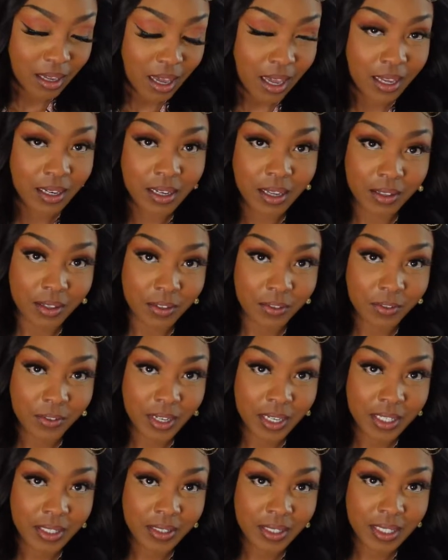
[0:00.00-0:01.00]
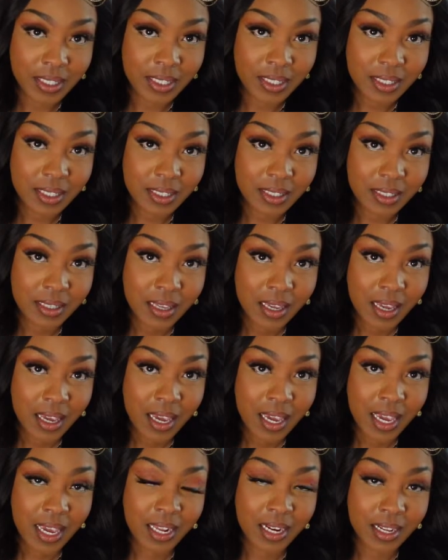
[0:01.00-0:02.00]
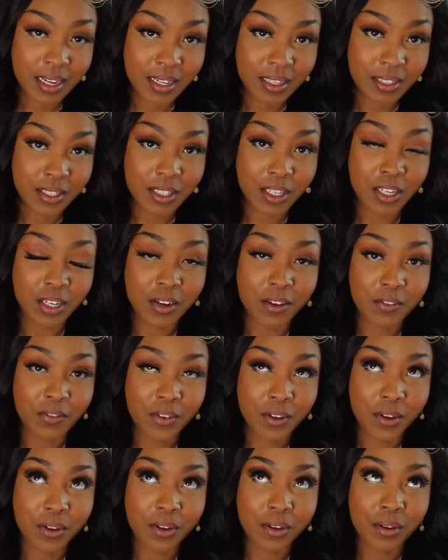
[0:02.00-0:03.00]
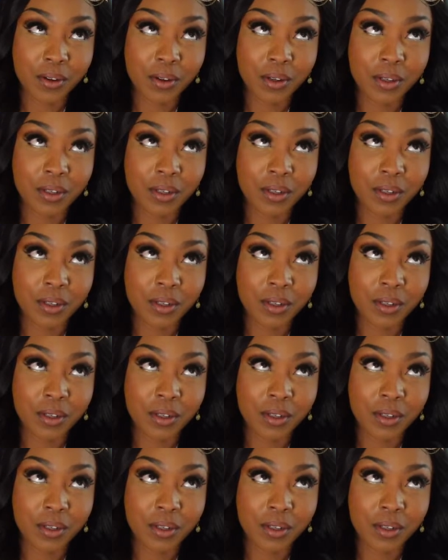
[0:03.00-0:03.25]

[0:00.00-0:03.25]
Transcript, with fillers: another fragrance and it is the novel